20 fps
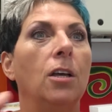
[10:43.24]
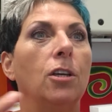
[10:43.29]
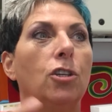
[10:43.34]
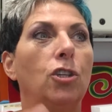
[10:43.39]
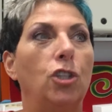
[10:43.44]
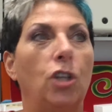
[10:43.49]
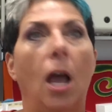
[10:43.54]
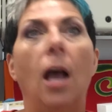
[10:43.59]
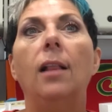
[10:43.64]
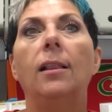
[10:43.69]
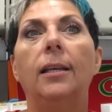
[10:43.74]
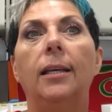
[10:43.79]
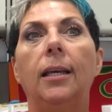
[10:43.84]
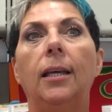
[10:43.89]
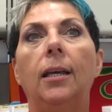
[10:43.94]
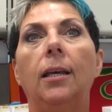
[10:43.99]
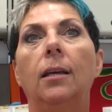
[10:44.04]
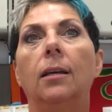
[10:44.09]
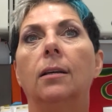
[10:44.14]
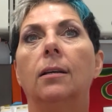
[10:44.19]

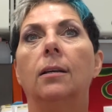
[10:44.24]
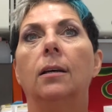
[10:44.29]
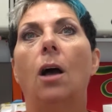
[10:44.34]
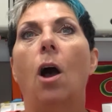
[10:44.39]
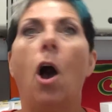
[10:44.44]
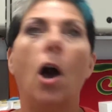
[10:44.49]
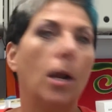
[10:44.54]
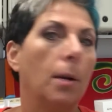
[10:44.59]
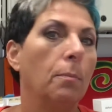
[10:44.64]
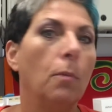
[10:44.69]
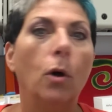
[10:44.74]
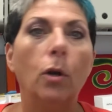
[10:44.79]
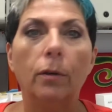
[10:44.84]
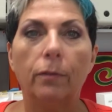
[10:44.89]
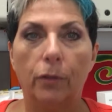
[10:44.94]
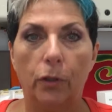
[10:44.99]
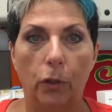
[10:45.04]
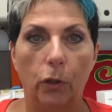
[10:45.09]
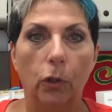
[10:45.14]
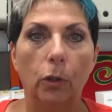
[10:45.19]
Shelley
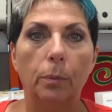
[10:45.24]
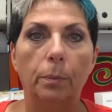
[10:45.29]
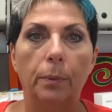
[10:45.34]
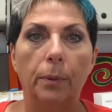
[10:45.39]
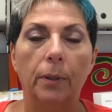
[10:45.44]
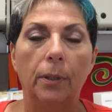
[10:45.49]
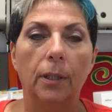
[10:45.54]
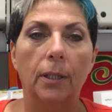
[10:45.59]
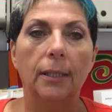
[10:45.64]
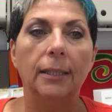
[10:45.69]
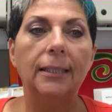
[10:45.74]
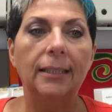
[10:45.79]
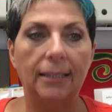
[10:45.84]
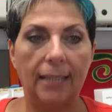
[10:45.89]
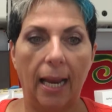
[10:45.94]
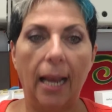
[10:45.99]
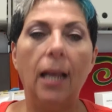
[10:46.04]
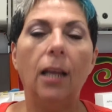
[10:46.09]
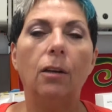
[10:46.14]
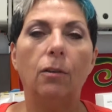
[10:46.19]
Automotive Group
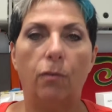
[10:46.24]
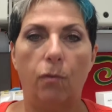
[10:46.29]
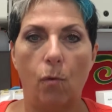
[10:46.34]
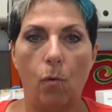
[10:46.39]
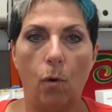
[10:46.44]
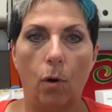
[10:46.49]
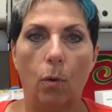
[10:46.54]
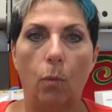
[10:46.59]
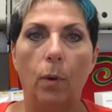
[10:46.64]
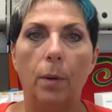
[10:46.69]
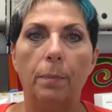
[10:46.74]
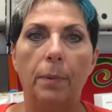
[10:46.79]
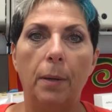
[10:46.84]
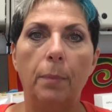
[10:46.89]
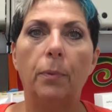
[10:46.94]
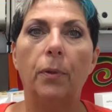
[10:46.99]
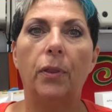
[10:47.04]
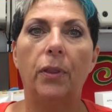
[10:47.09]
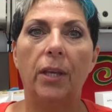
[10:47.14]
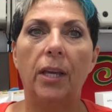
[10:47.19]
stand for? When
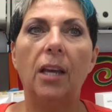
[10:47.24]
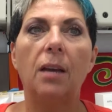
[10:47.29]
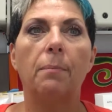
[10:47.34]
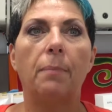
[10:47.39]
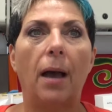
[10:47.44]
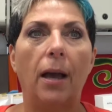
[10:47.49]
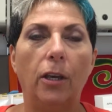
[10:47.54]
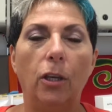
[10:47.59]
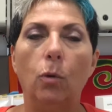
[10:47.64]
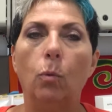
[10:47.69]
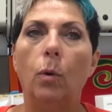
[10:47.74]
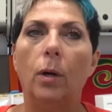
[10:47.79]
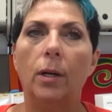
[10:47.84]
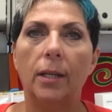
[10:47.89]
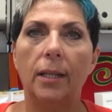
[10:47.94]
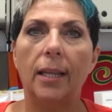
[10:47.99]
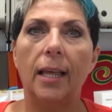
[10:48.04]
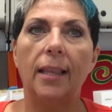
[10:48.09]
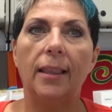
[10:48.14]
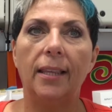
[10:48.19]
people think about you,
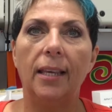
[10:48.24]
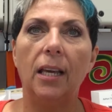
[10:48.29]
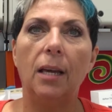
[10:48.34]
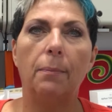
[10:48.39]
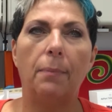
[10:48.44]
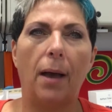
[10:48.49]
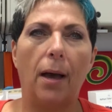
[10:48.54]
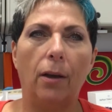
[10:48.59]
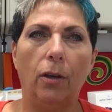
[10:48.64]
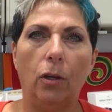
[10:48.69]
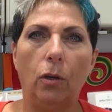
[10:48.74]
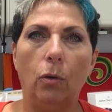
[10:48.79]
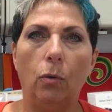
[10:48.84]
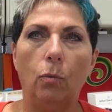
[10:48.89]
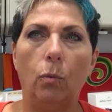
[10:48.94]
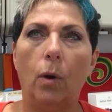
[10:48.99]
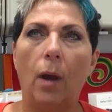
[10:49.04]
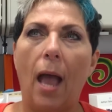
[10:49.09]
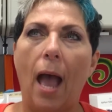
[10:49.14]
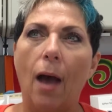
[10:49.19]
what do they think about
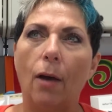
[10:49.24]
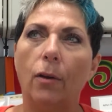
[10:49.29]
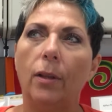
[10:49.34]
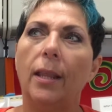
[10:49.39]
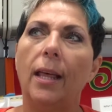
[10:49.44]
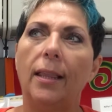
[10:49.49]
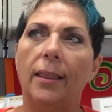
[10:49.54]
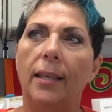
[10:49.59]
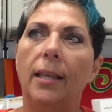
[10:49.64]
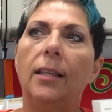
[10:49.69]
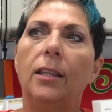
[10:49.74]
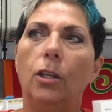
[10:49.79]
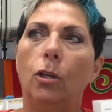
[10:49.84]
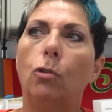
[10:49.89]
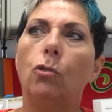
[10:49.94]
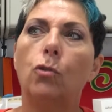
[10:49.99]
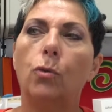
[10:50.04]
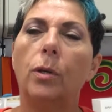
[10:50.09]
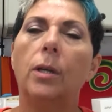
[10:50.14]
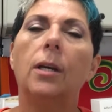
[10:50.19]
you? How do they think that
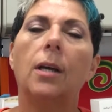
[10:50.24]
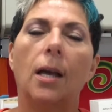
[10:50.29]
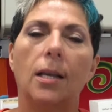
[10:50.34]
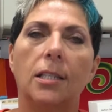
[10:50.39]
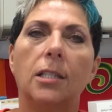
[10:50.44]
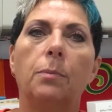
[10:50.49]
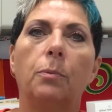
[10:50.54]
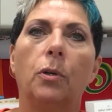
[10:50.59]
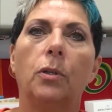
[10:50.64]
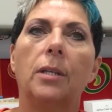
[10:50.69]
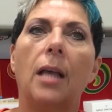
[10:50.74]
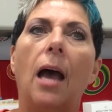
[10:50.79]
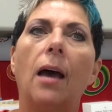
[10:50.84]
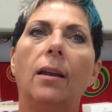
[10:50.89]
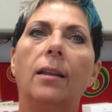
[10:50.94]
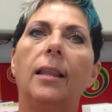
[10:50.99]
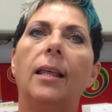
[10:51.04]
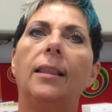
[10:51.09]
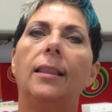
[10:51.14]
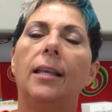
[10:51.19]
you treat customers?
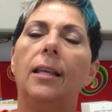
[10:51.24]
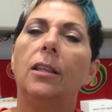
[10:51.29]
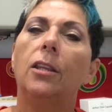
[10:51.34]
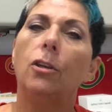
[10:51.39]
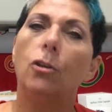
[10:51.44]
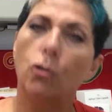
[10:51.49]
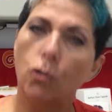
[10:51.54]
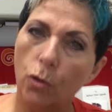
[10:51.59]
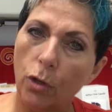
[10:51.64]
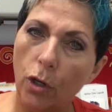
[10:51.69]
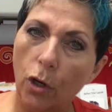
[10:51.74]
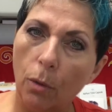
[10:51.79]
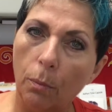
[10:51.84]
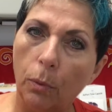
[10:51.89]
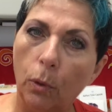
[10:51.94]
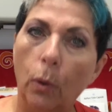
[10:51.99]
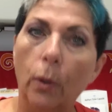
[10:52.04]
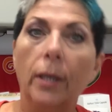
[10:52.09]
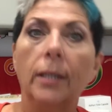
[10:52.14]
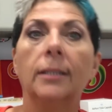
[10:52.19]
How do they think that you treat your
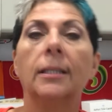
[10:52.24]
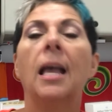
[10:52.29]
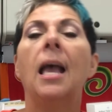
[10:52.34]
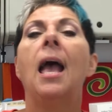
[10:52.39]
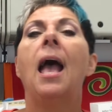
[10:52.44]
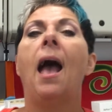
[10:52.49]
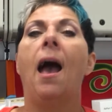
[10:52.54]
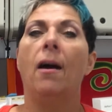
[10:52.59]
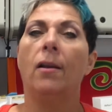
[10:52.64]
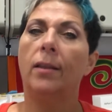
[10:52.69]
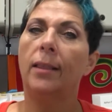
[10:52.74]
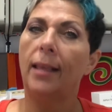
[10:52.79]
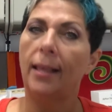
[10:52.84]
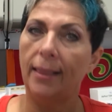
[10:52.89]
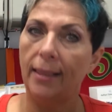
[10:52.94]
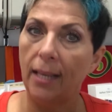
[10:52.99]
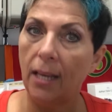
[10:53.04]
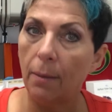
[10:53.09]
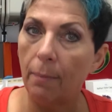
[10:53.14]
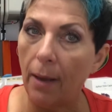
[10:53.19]
employees? How do
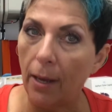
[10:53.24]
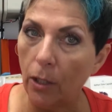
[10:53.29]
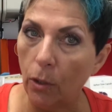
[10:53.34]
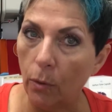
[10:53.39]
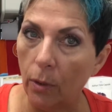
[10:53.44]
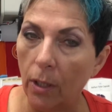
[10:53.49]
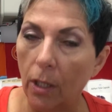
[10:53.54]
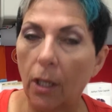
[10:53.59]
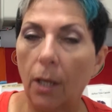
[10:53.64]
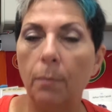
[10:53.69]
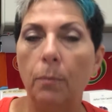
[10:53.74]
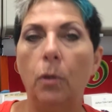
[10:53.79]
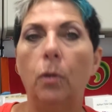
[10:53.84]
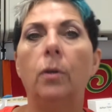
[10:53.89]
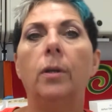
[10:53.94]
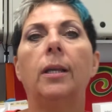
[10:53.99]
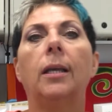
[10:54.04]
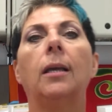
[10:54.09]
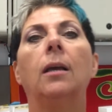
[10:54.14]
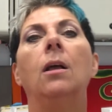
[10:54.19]
they think about you in the
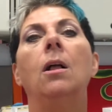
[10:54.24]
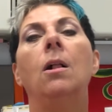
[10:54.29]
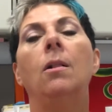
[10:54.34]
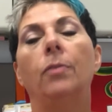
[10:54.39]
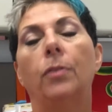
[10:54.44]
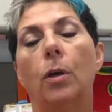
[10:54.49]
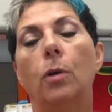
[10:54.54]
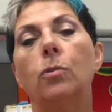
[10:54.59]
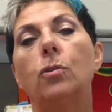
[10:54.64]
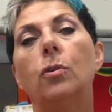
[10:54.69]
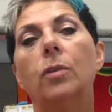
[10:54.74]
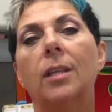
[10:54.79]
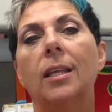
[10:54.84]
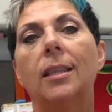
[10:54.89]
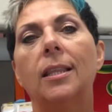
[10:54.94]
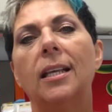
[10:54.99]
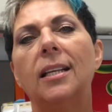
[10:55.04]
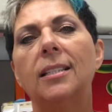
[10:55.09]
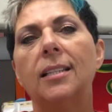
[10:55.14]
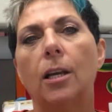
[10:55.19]
community? Those are
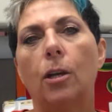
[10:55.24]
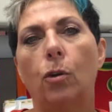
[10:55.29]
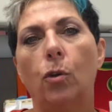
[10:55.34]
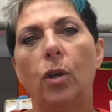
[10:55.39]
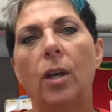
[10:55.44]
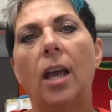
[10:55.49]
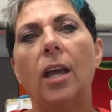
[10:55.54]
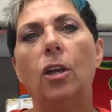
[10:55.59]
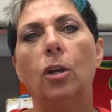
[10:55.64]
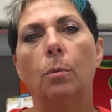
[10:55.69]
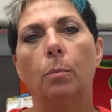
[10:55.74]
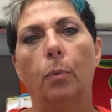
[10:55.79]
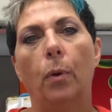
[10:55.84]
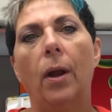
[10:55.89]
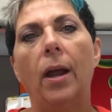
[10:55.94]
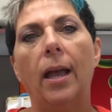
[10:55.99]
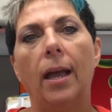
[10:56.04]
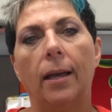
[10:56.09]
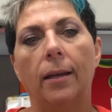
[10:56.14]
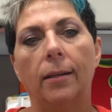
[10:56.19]
the things that create your
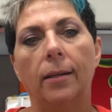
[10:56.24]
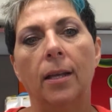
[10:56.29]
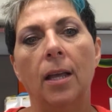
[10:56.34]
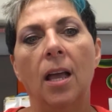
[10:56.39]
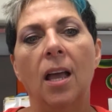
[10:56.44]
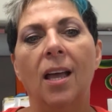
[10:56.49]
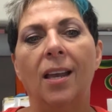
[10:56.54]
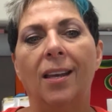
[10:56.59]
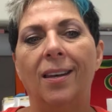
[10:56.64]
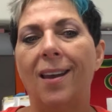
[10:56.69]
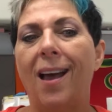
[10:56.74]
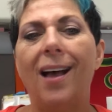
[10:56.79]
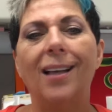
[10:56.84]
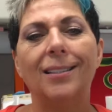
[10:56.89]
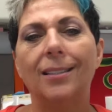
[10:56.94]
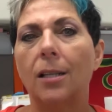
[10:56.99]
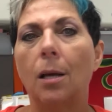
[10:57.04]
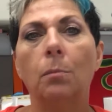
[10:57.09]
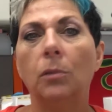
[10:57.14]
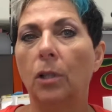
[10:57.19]
brand,
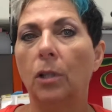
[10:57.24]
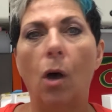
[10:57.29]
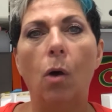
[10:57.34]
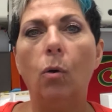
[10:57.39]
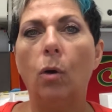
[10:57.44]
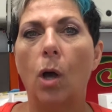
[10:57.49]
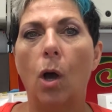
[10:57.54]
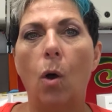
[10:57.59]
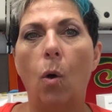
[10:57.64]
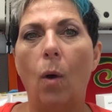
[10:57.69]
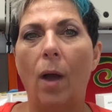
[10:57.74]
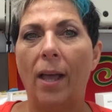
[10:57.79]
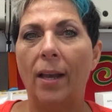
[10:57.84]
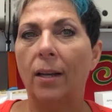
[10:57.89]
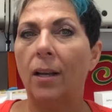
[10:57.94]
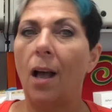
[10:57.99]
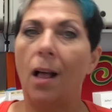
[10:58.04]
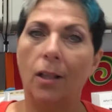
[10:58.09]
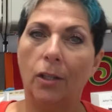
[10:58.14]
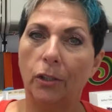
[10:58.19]
not some logo
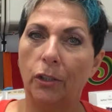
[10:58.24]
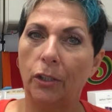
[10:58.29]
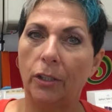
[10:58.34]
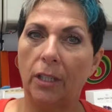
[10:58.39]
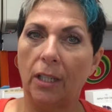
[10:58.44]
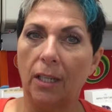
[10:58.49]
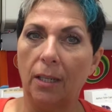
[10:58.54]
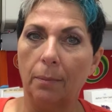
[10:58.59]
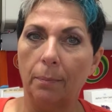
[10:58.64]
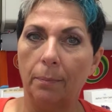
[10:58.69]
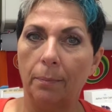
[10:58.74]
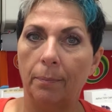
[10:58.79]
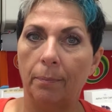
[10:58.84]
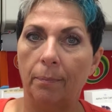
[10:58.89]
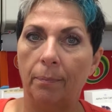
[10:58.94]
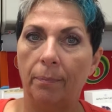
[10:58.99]
and color scheme.